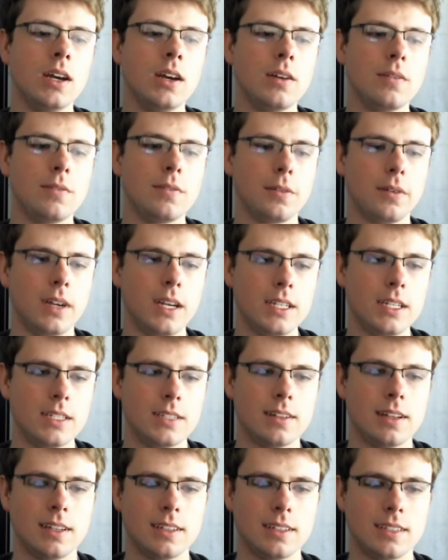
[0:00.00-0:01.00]
For each
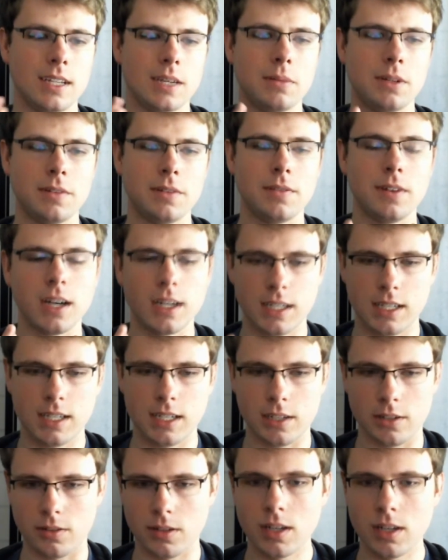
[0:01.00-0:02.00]
little segment of
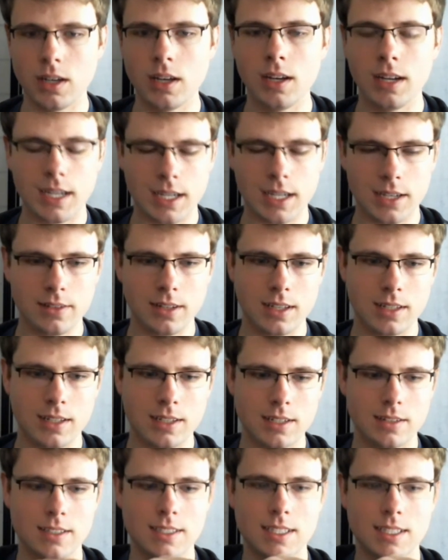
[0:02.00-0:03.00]
audio, you need
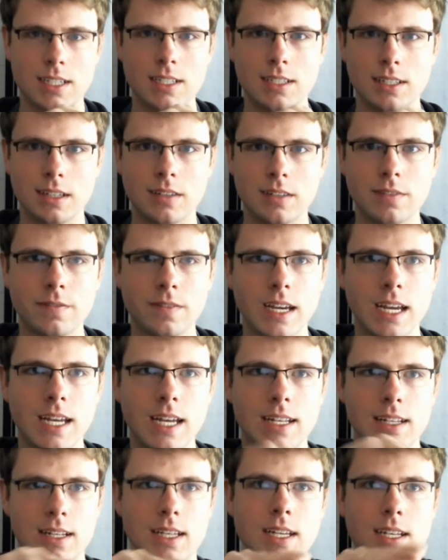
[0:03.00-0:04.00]
to essentially fade
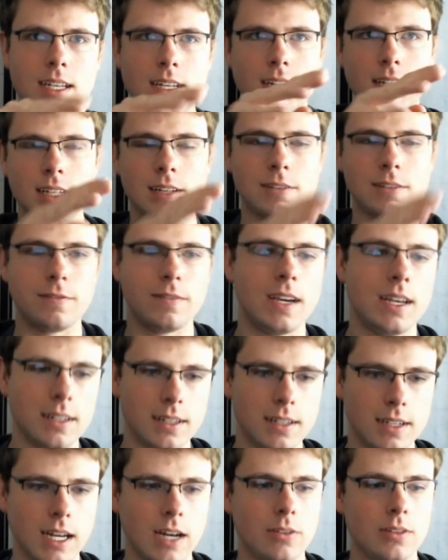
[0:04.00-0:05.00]
it in and then fade
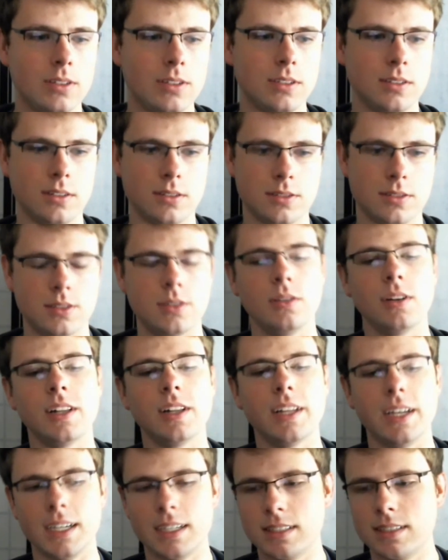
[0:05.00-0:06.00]
it out so there's no
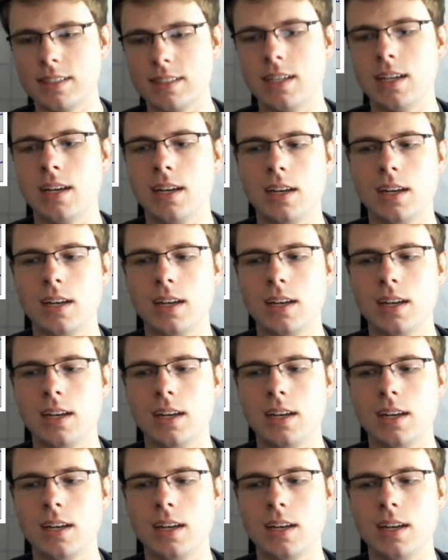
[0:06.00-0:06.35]
clicks.